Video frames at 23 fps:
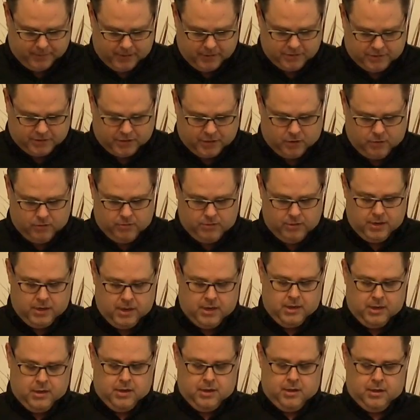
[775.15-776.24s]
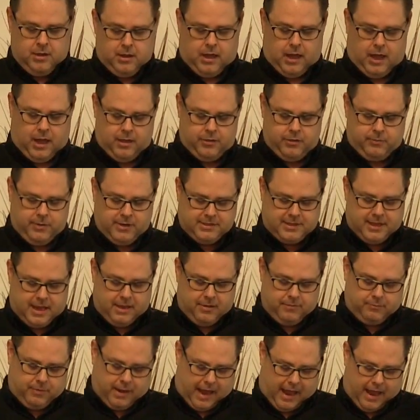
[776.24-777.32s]
So uh, the reason
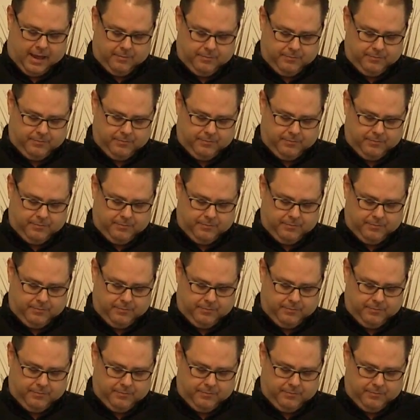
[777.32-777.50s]
I,